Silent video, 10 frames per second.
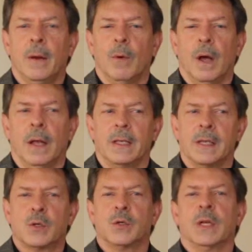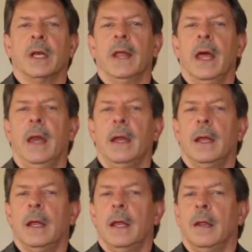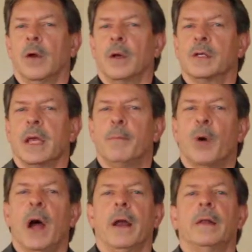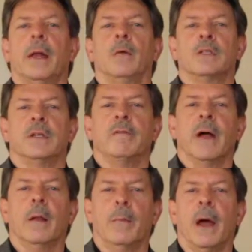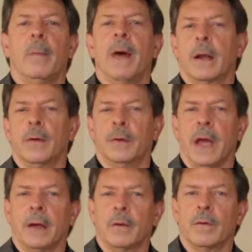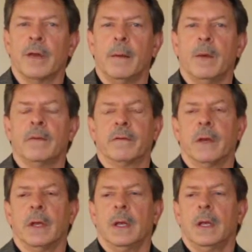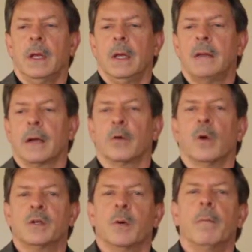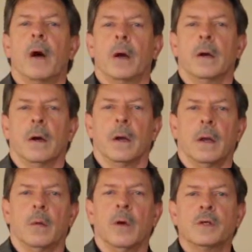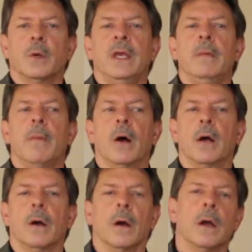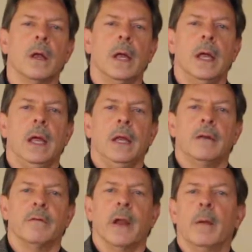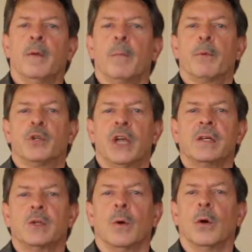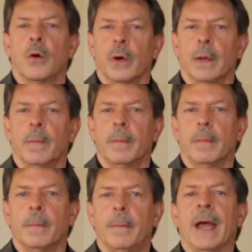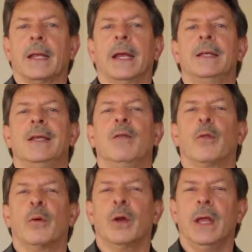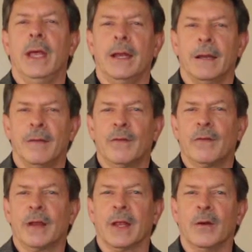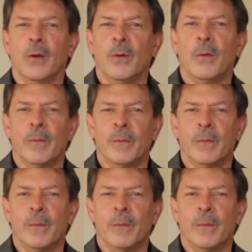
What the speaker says: Well, it's interesting that there is a product that was developed by a medical doctor. His name is Dr. Russell Marker. Russell E. Marker developed progesterone cream back in 1938. This is nothing new.